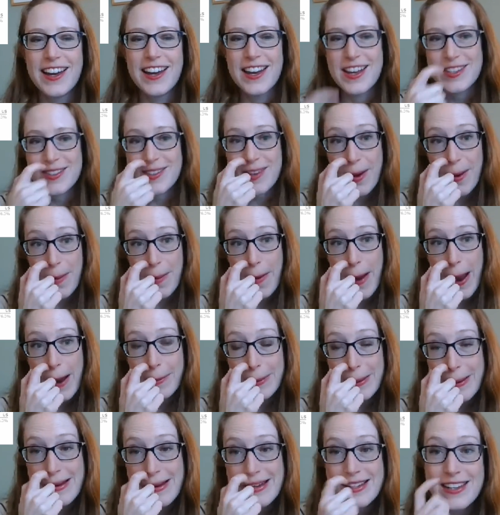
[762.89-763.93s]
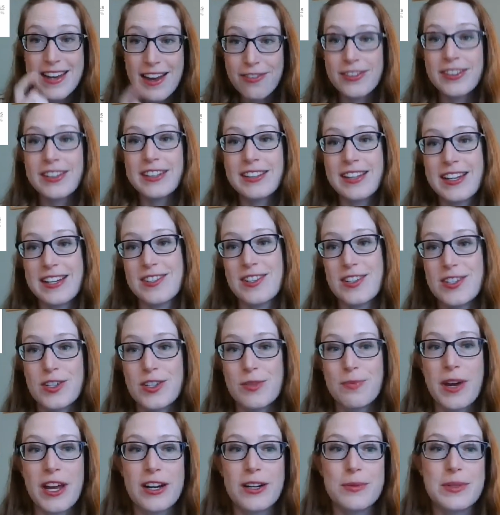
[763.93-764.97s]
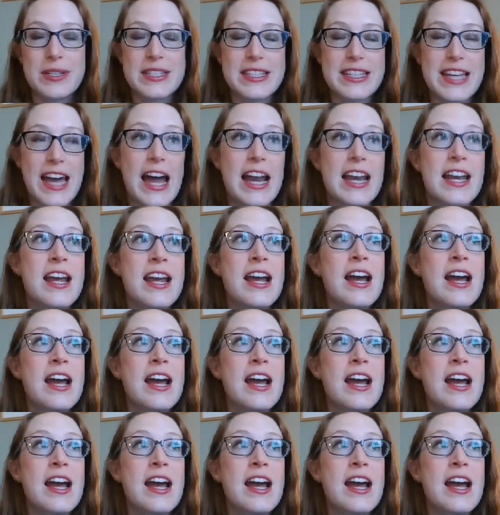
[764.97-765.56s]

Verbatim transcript: So I would definitely like to do better with that.